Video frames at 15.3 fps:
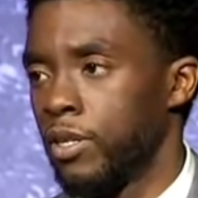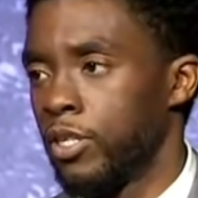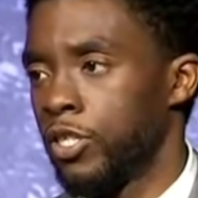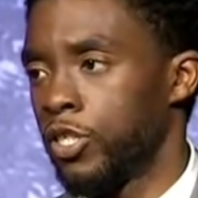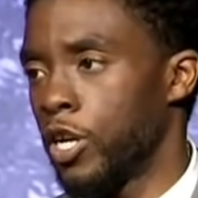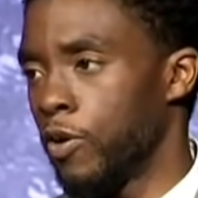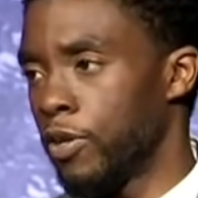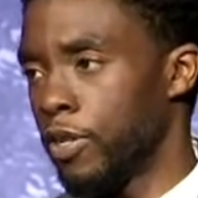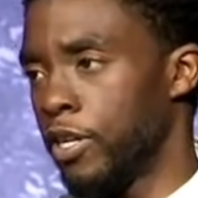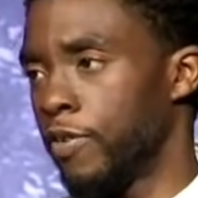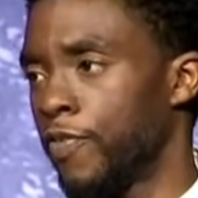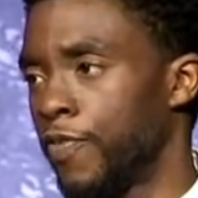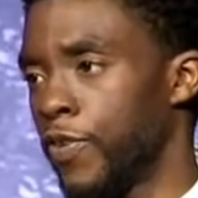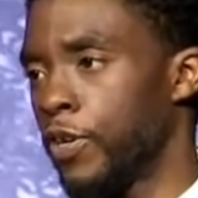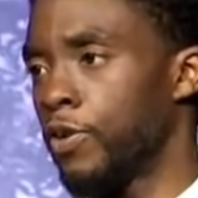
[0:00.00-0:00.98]

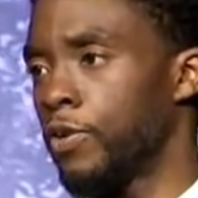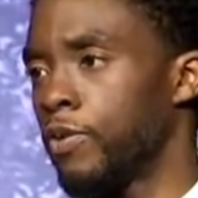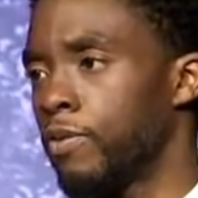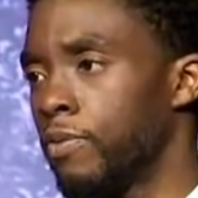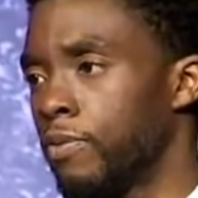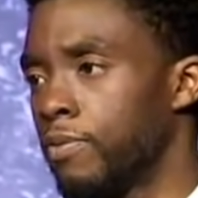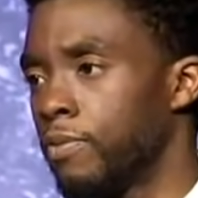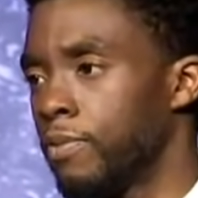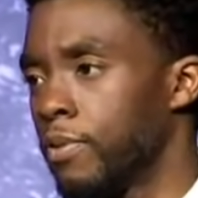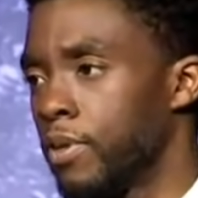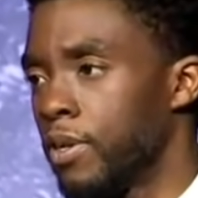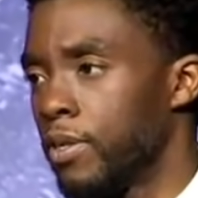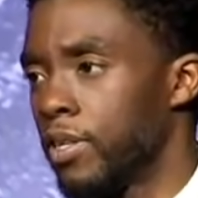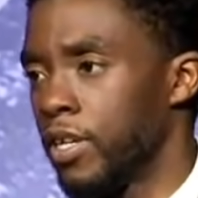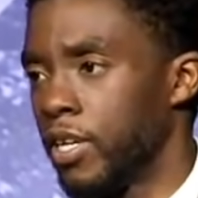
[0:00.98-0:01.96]
Sherilyn Afield,
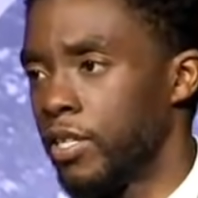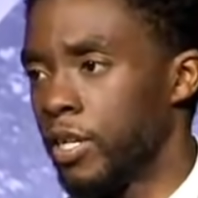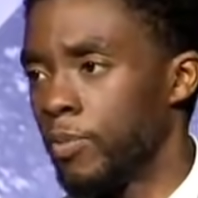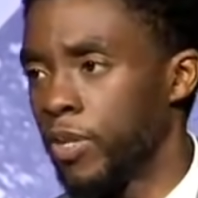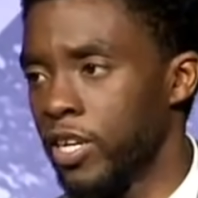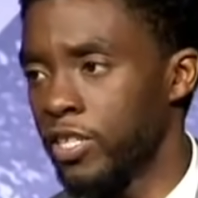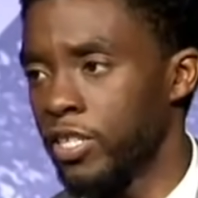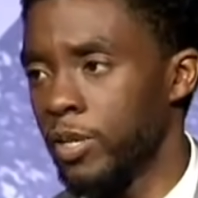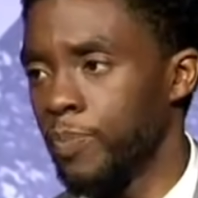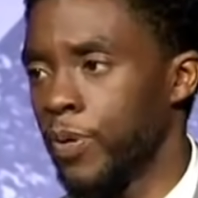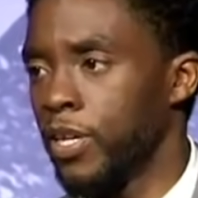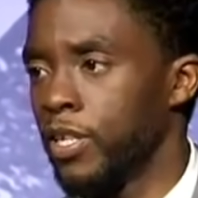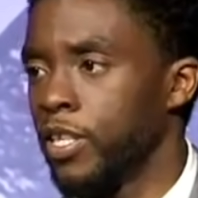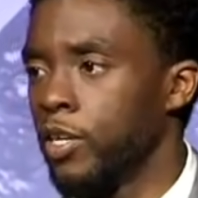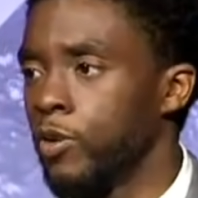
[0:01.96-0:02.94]
the N double A C
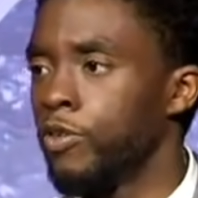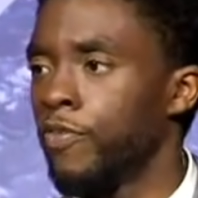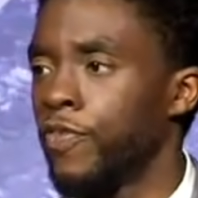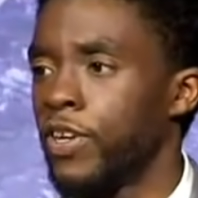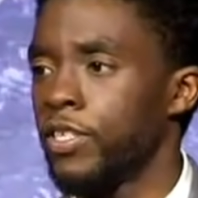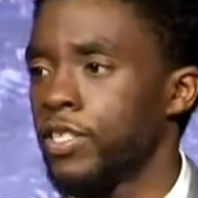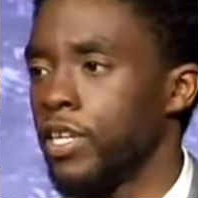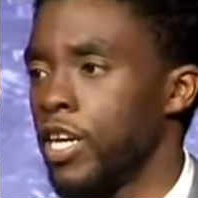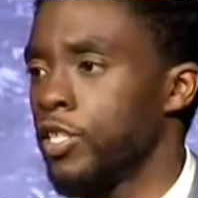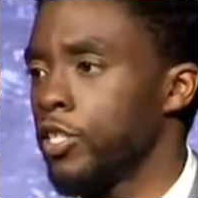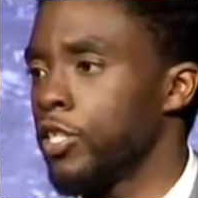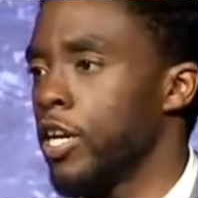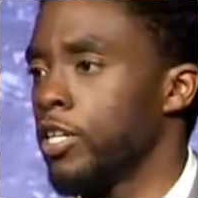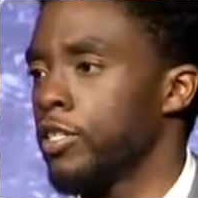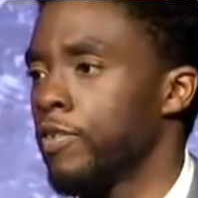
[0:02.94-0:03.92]
P Legal Defense and
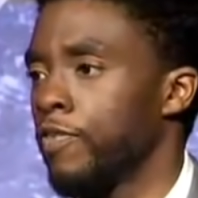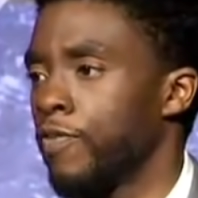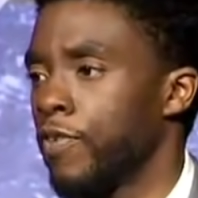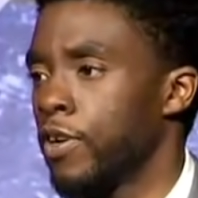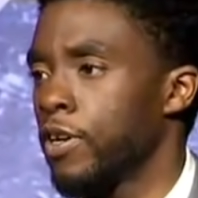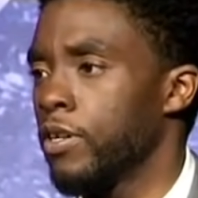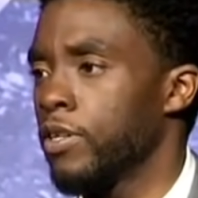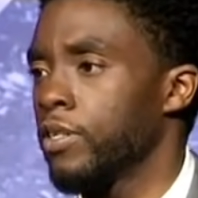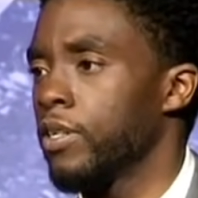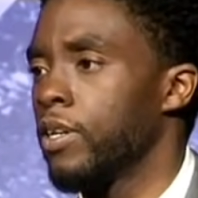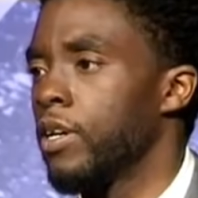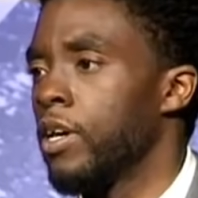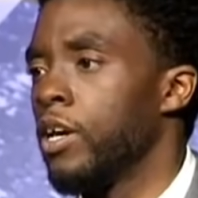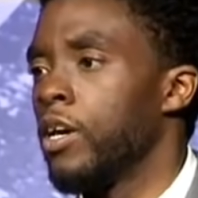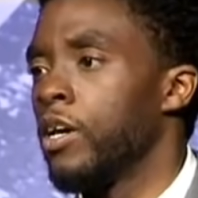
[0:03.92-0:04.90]
Education Fund,
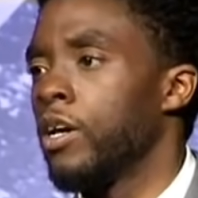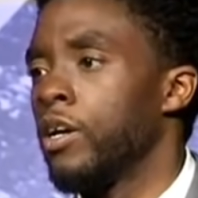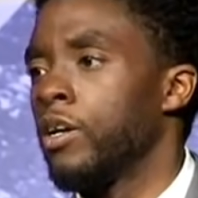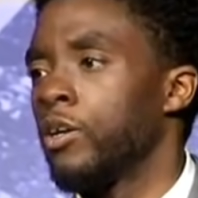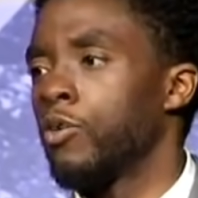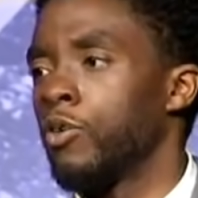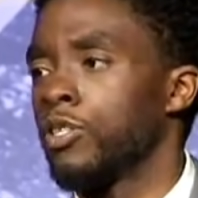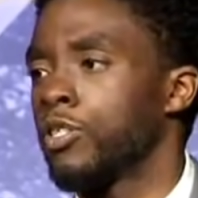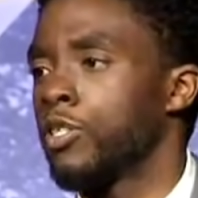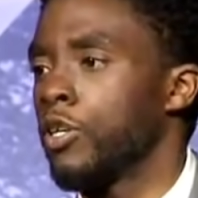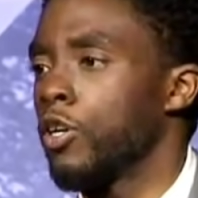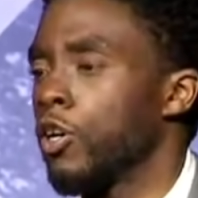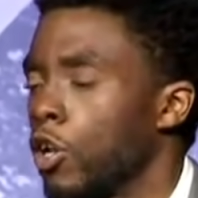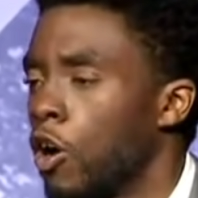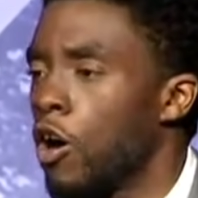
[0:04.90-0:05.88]

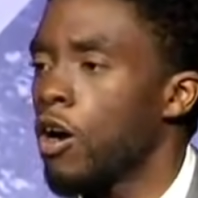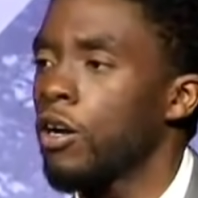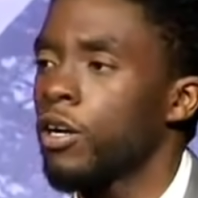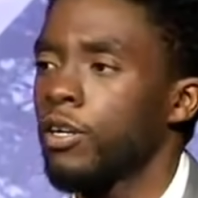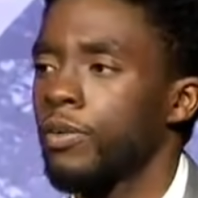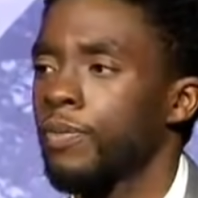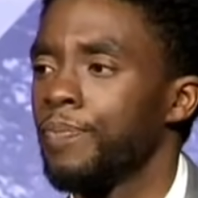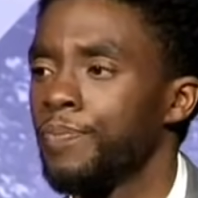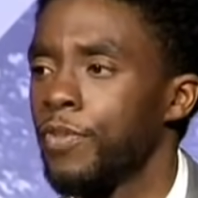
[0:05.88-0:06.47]
Kristen Clark,